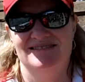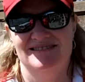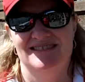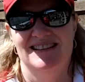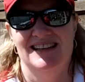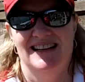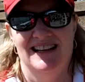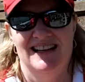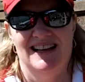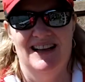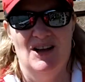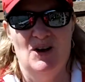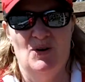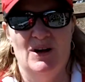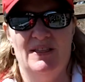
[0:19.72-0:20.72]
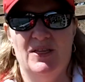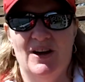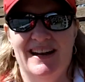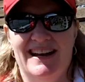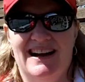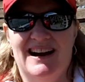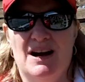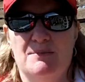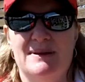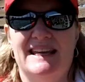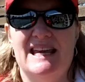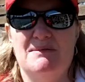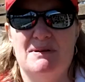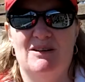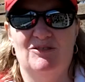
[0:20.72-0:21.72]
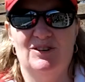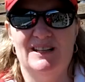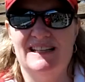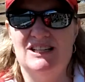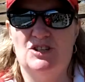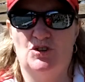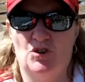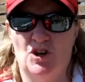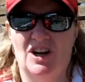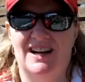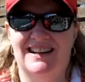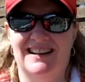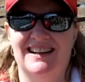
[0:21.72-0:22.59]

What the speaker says: Well, I thought Army came out really strong.